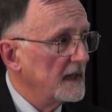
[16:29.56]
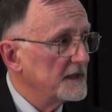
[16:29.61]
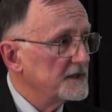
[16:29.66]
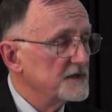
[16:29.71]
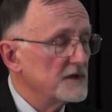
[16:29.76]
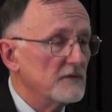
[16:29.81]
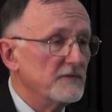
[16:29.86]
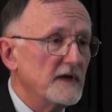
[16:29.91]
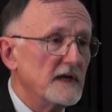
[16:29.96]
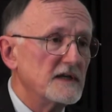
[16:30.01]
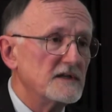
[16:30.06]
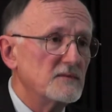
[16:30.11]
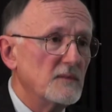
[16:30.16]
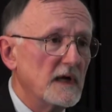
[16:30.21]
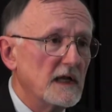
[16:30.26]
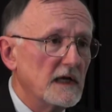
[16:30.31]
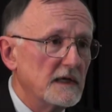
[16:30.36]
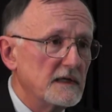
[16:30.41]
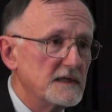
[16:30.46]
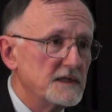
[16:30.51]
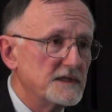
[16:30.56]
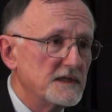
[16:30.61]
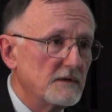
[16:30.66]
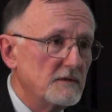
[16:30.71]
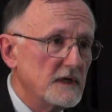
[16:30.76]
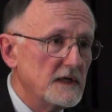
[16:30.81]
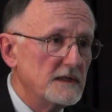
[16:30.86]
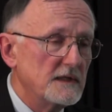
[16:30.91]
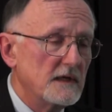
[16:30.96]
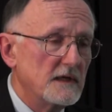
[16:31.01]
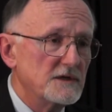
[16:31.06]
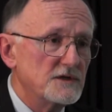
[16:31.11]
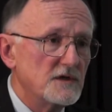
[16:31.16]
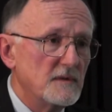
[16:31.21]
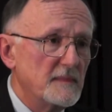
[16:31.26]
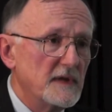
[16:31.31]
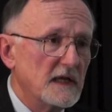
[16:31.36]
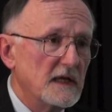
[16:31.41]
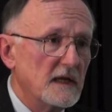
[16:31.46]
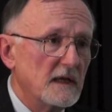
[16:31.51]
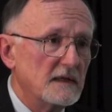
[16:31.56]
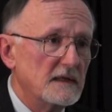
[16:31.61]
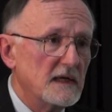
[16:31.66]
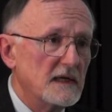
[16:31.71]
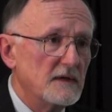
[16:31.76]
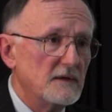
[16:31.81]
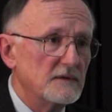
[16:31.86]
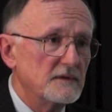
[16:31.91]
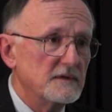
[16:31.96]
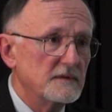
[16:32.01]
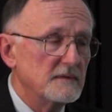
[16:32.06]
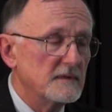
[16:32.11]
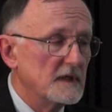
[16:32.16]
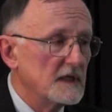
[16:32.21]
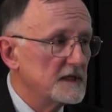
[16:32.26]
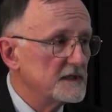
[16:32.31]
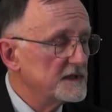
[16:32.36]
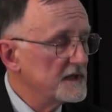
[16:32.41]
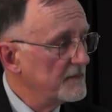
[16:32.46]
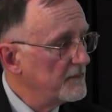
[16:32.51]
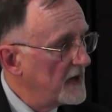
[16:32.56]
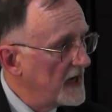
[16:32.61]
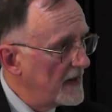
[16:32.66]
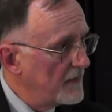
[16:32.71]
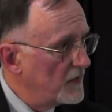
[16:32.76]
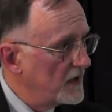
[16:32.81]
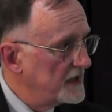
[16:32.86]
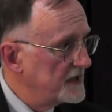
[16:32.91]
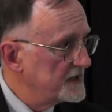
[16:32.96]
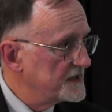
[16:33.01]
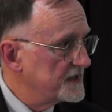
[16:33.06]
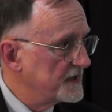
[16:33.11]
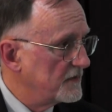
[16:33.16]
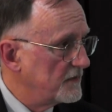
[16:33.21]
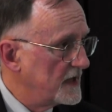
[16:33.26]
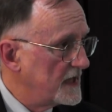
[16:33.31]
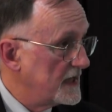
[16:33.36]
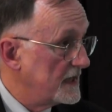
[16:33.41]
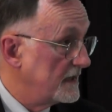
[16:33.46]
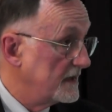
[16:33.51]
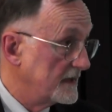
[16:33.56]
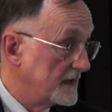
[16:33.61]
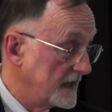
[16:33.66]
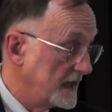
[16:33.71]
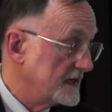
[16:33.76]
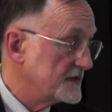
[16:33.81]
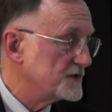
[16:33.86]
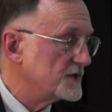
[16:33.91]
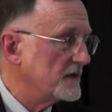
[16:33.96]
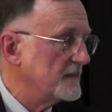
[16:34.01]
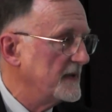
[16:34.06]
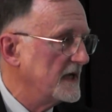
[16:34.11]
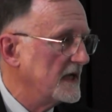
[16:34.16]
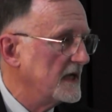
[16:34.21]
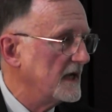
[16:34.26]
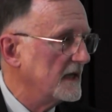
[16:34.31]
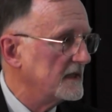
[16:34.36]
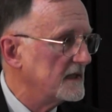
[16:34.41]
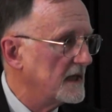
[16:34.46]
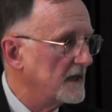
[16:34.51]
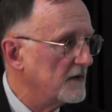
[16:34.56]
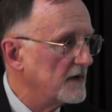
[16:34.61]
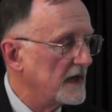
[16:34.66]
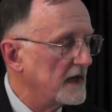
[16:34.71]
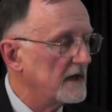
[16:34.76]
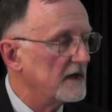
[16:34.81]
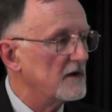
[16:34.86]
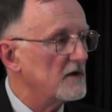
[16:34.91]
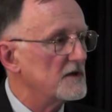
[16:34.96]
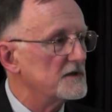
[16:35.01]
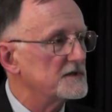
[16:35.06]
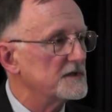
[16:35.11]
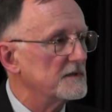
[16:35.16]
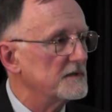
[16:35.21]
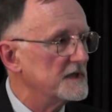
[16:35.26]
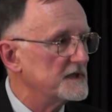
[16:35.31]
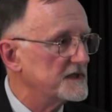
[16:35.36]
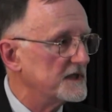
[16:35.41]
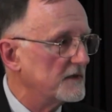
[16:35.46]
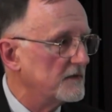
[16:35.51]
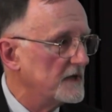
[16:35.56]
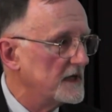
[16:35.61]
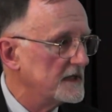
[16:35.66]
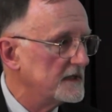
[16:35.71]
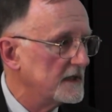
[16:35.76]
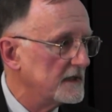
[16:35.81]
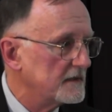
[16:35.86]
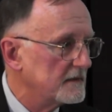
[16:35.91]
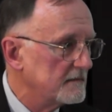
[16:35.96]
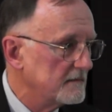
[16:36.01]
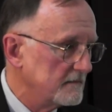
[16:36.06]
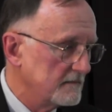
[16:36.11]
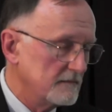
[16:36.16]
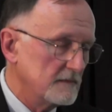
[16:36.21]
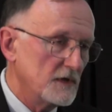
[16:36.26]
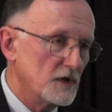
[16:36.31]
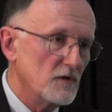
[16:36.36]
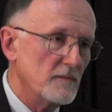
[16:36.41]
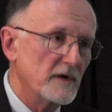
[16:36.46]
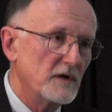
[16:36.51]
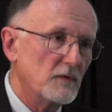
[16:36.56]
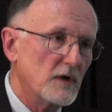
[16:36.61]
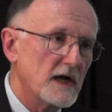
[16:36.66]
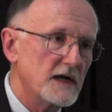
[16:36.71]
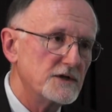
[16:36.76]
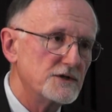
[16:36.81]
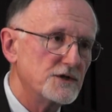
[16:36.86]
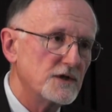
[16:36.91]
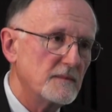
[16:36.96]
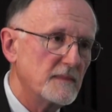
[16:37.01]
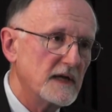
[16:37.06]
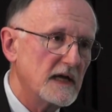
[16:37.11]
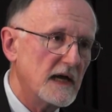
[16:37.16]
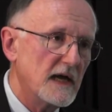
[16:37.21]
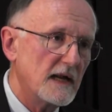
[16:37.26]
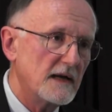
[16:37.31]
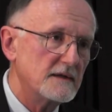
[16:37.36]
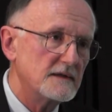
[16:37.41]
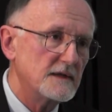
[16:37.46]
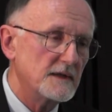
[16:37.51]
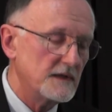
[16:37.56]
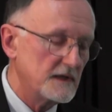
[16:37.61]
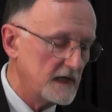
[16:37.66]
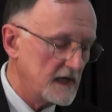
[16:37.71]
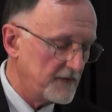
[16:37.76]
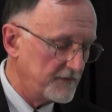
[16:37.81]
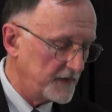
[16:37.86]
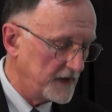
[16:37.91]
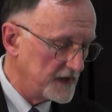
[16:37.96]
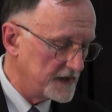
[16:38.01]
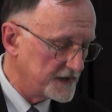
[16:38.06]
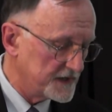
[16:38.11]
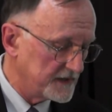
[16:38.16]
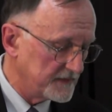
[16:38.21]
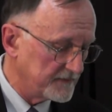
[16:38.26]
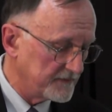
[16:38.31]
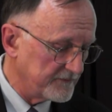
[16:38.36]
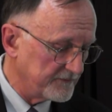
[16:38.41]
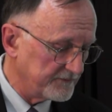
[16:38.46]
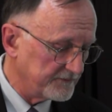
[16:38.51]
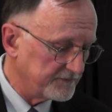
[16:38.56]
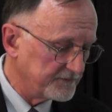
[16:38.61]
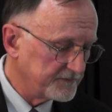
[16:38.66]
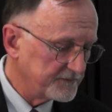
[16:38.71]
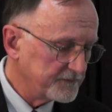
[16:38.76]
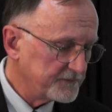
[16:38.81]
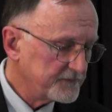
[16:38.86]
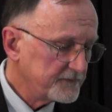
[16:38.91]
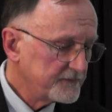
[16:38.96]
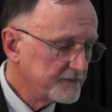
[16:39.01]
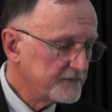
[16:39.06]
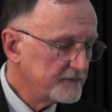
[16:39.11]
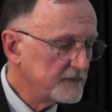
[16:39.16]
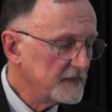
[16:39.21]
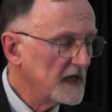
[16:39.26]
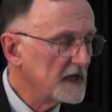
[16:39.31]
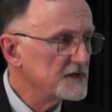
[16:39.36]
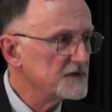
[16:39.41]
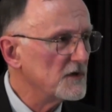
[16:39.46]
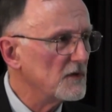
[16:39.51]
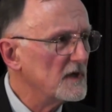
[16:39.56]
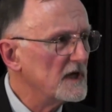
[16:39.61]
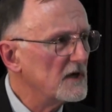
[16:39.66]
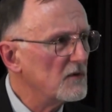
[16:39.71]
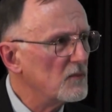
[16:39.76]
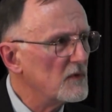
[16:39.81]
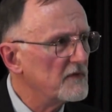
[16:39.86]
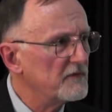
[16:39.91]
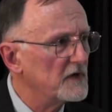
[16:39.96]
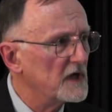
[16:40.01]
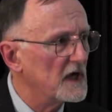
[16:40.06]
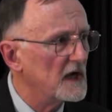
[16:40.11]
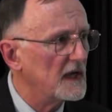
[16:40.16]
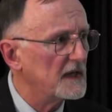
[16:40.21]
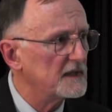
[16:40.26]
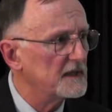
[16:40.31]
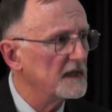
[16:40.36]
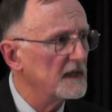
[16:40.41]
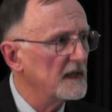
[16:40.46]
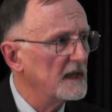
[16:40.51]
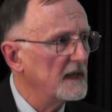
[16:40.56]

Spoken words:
So Venezuela disagreed that it should be kicked out. Zimbabwe disagreed that it should be kicked out, and it also disagreed that human rights should be added to the definition. So here we've got